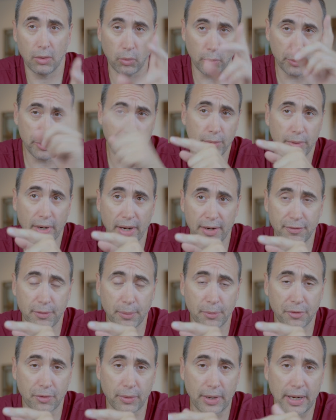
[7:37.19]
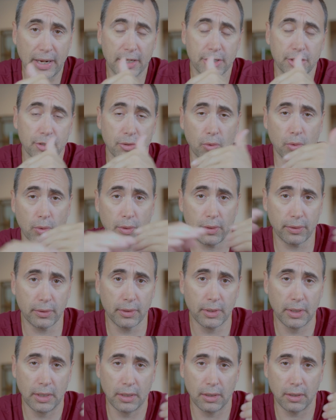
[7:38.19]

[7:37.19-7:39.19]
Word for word: rewrite from scratch or,